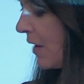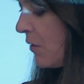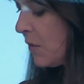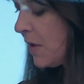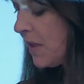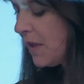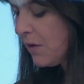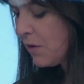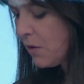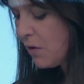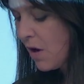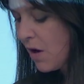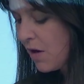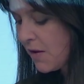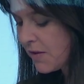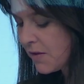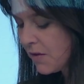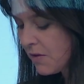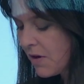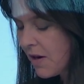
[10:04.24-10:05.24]
we
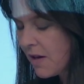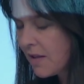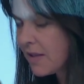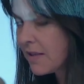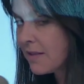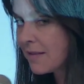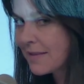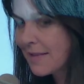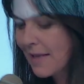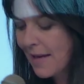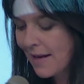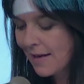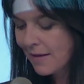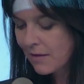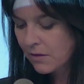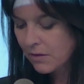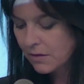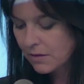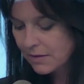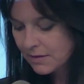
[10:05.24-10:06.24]
also got a little
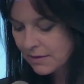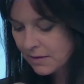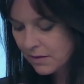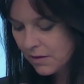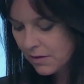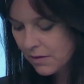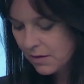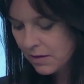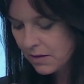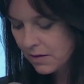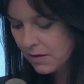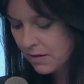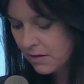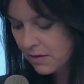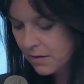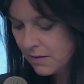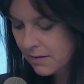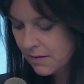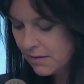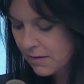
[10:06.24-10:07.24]
tangled
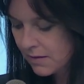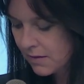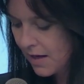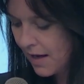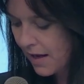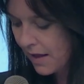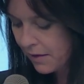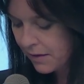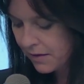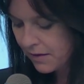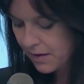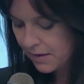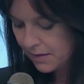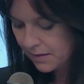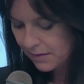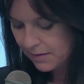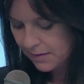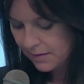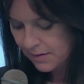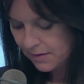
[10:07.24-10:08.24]
on
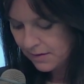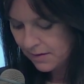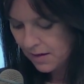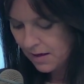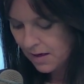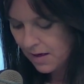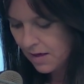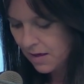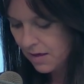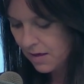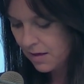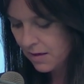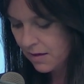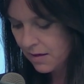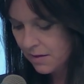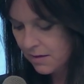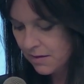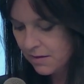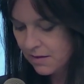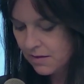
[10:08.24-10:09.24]
ethics
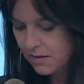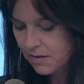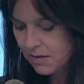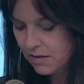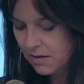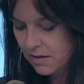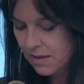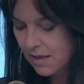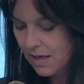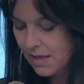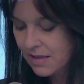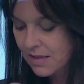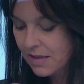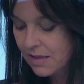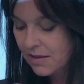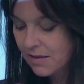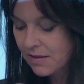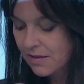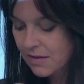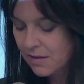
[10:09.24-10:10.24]
and the
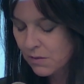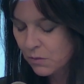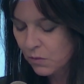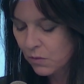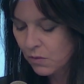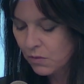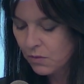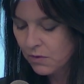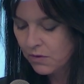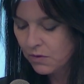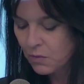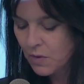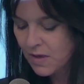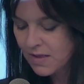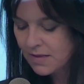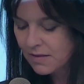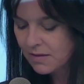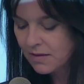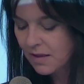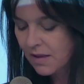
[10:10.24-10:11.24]
ideas. There
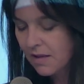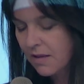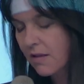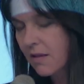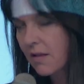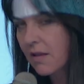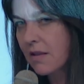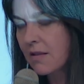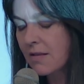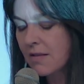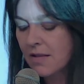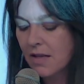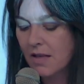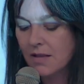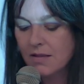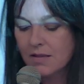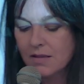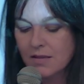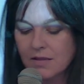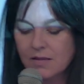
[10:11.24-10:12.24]
wasn't like
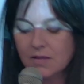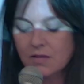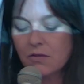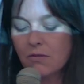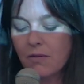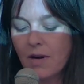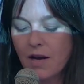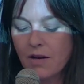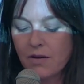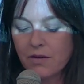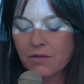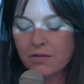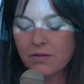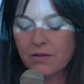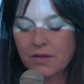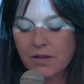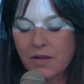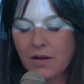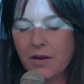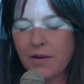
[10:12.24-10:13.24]
consensus
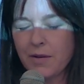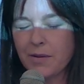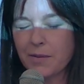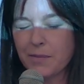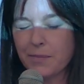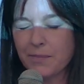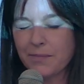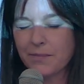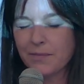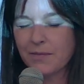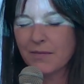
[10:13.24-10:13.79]
around the